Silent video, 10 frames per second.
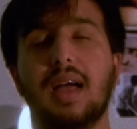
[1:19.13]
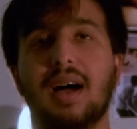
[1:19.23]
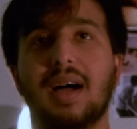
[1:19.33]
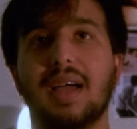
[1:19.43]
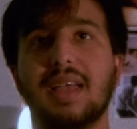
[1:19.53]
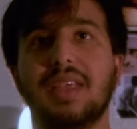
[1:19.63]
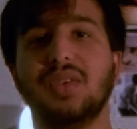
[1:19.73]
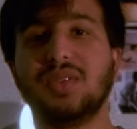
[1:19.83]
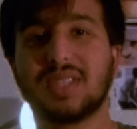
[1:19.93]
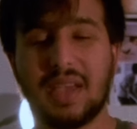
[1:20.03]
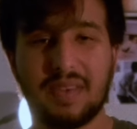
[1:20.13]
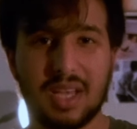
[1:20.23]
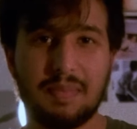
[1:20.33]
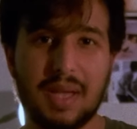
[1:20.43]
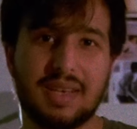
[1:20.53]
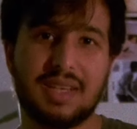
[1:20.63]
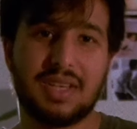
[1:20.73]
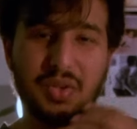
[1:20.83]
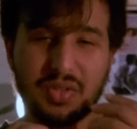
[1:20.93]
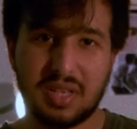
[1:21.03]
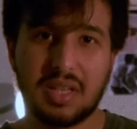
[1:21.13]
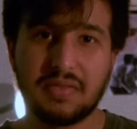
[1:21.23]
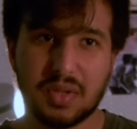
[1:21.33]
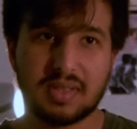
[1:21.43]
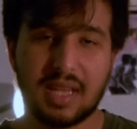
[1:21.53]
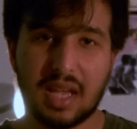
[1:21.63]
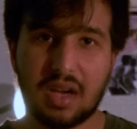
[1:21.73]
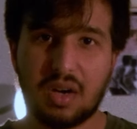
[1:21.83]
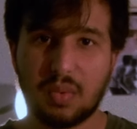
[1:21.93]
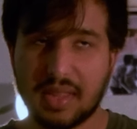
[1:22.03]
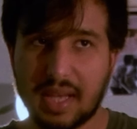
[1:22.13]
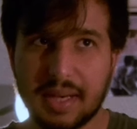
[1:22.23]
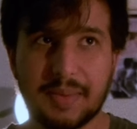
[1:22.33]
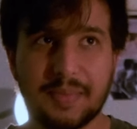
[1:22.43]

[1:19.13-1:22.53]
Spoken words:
I used to have an iPad and used to love doing sidecar with that.